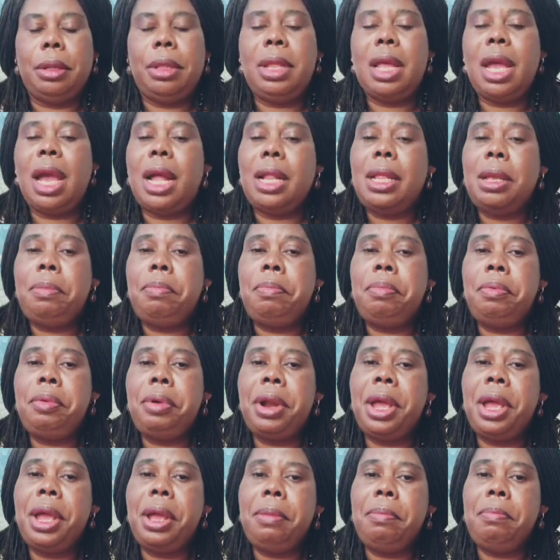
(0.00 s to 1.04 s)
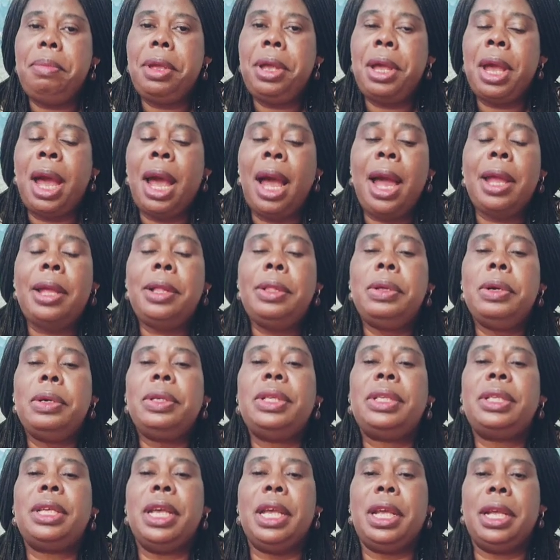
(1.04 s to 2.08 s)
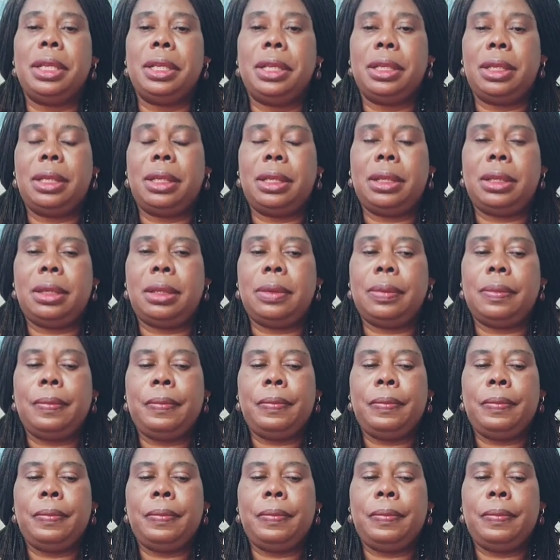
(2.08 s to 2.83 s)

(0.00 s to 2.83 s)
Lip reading: they are the brain behind those things.